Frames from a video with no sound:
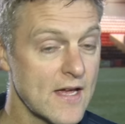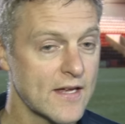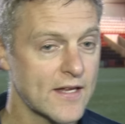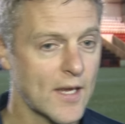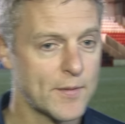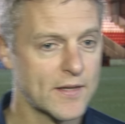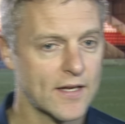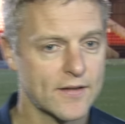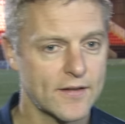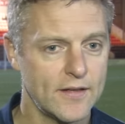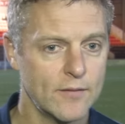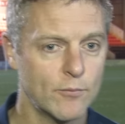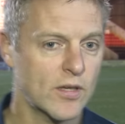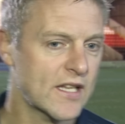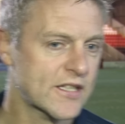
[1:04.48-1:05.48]
Yeah, we did.
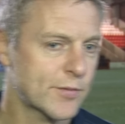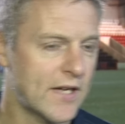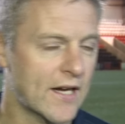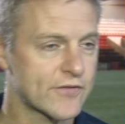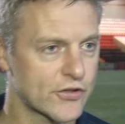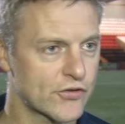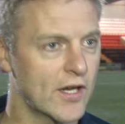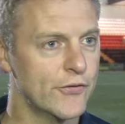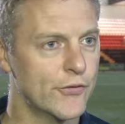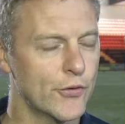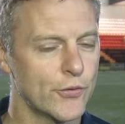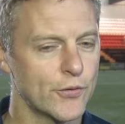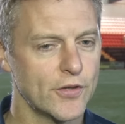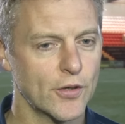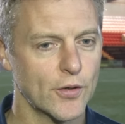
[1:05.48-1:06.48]
Well, that's what you have to try and
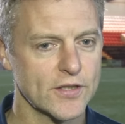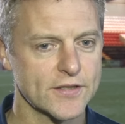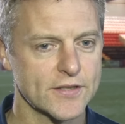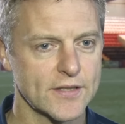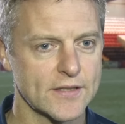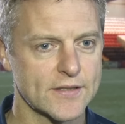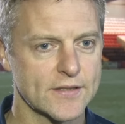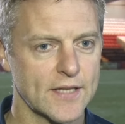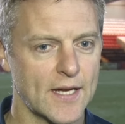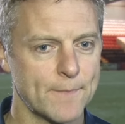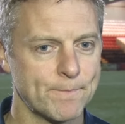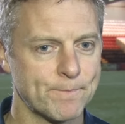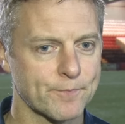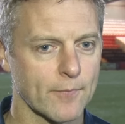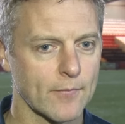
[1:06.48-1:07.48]
do. You know, I
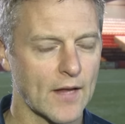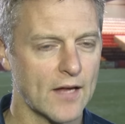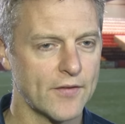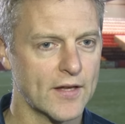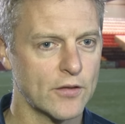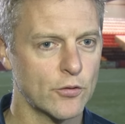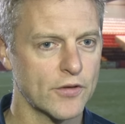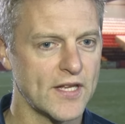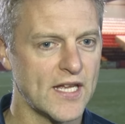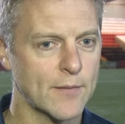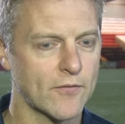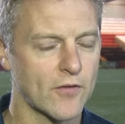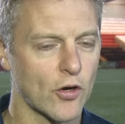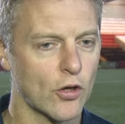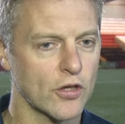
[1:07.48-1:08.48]
think, you know, the aim
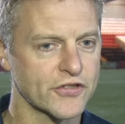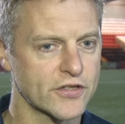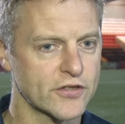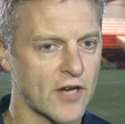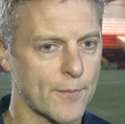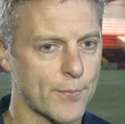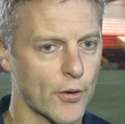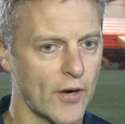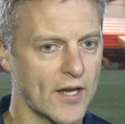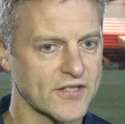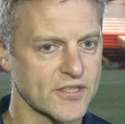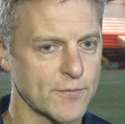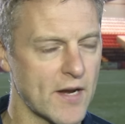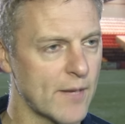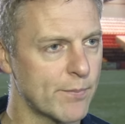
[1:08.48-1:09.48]
of it all is to try and progress
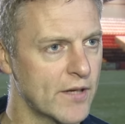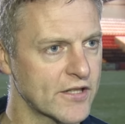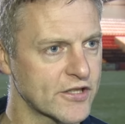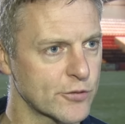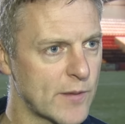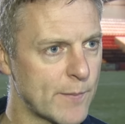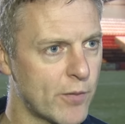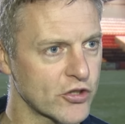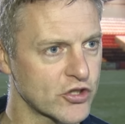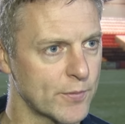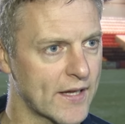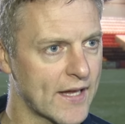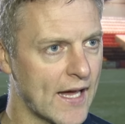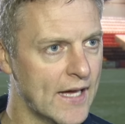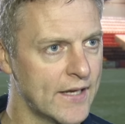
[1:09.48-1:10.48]
as many players as we
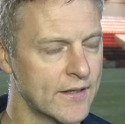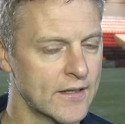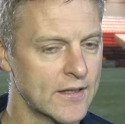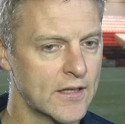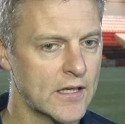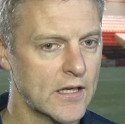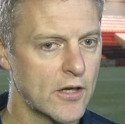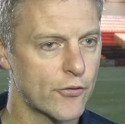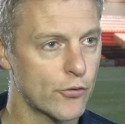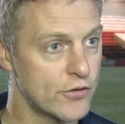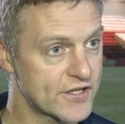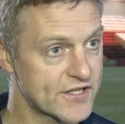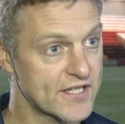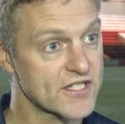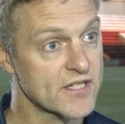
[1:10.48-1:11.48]
possibly can through the
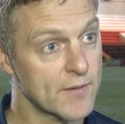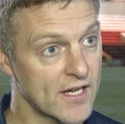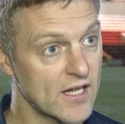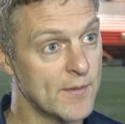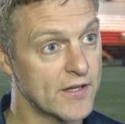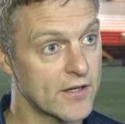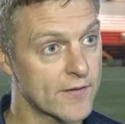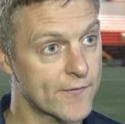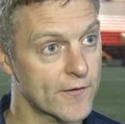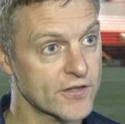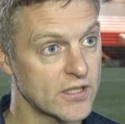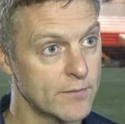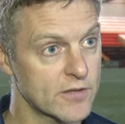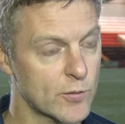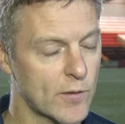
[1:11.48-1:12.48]
system, get them into the
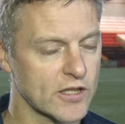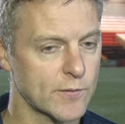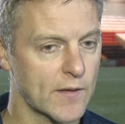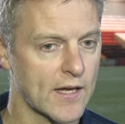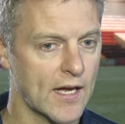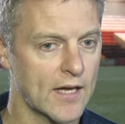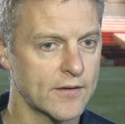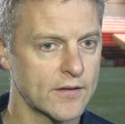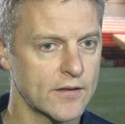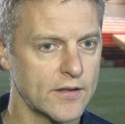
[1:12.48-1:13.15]
first team as quick as we can.